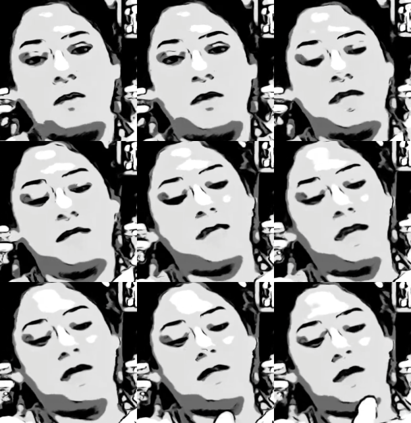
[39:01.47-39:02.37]
this
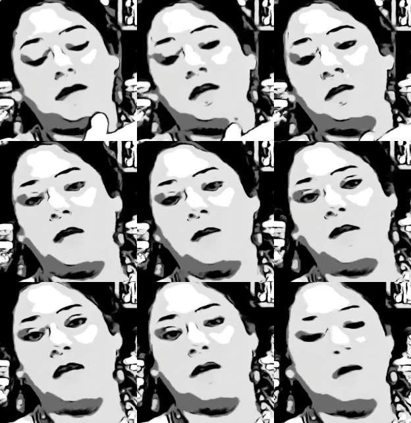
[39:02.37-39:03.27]
circle, maybe
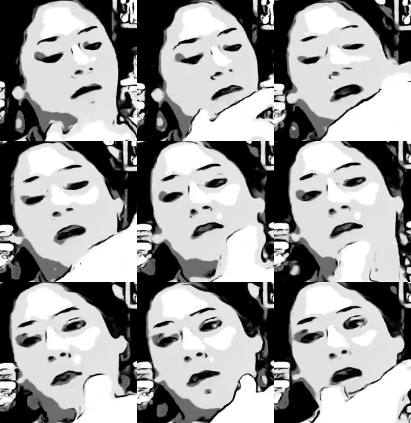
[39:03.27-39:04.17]
the other way
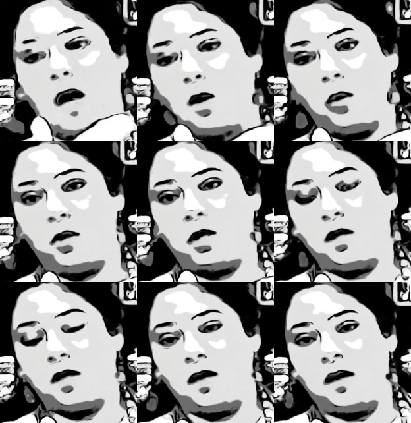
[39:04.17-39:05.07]
around,
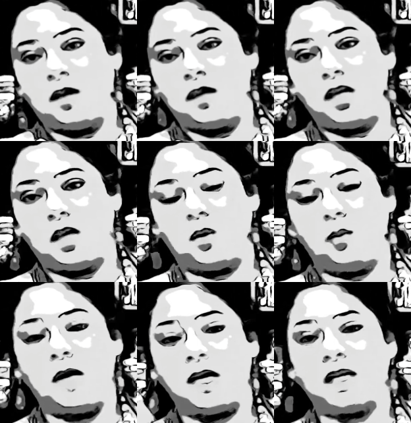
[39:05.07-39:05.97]
but
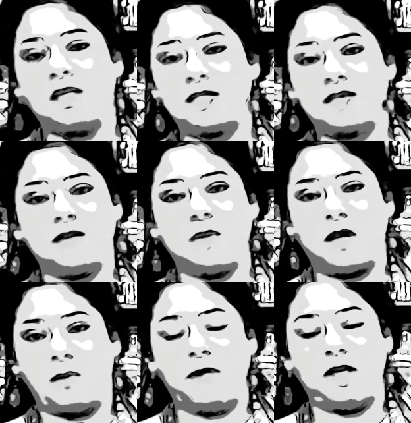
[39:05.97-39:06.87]
it'll still be a
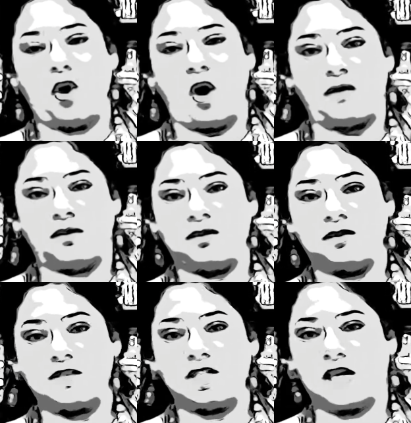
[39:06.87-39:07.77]
peacock
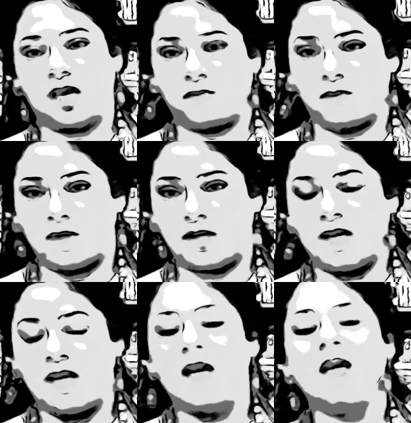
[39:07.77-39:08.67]
shape.
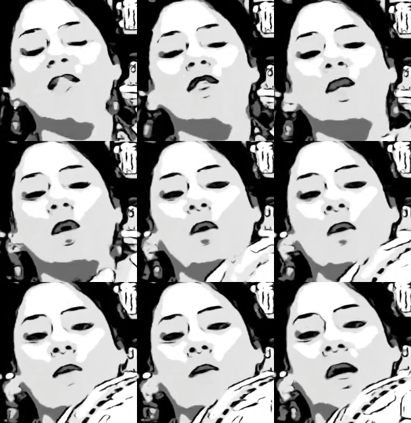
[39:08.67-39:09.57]
So,
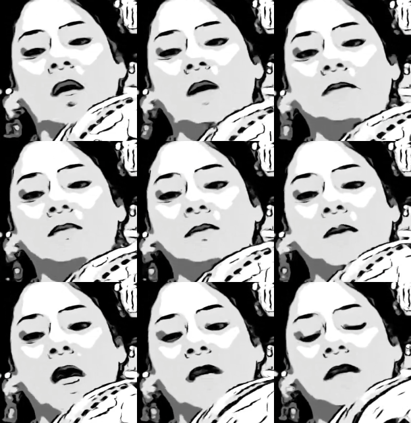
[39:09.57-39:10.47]
and
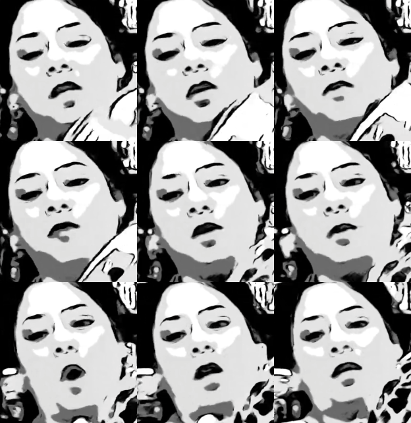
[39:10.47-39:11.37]
from the
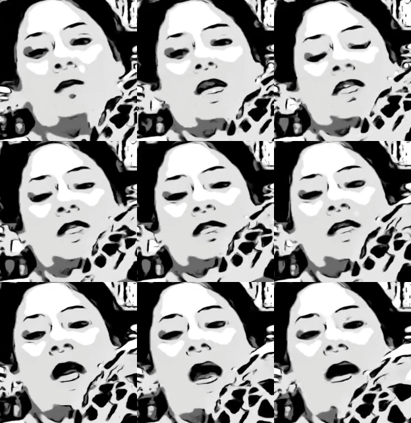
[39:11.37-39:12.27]
bottom,
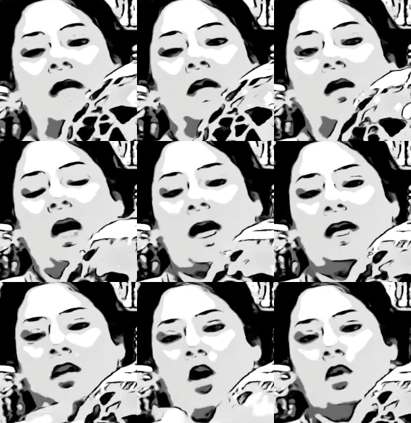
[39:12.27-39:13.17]
I did
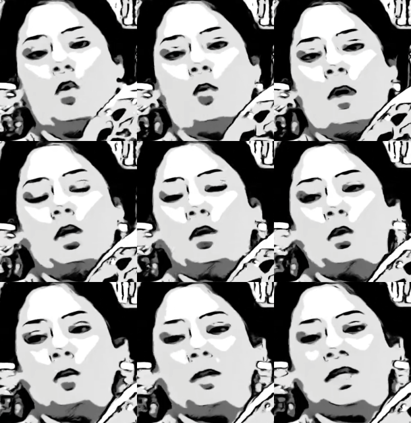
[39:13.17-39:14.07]
not know what to do with
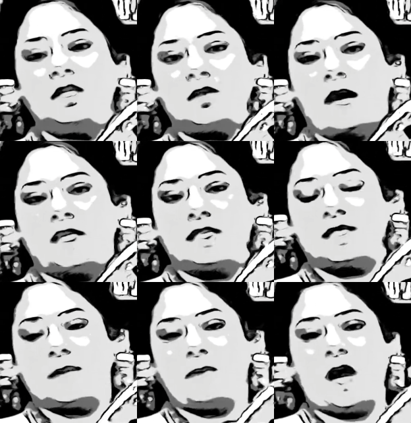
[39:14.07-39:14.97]
this. So I just
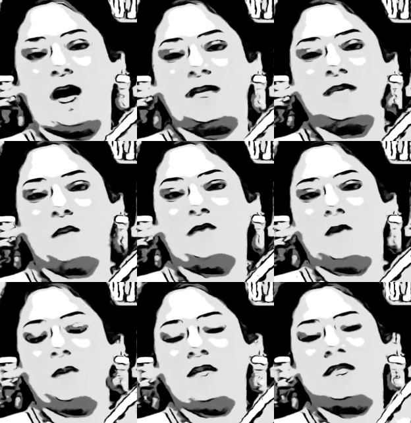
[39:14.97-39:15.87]
applied some of the
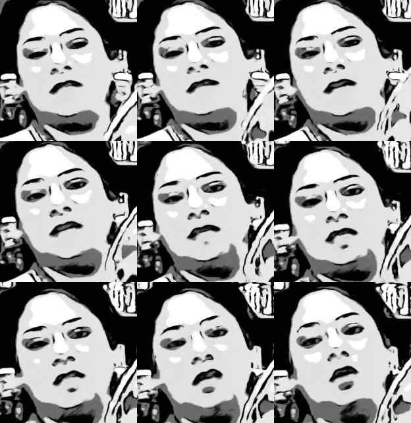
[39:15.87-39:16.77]
pieces and it still
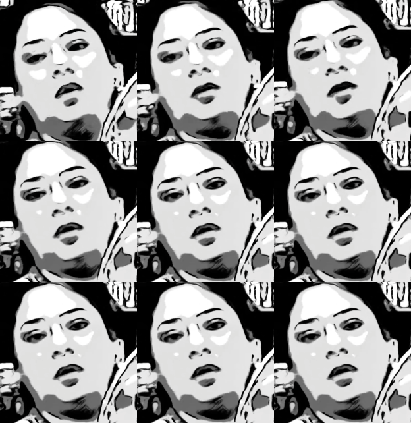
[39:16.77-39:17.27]
looked good.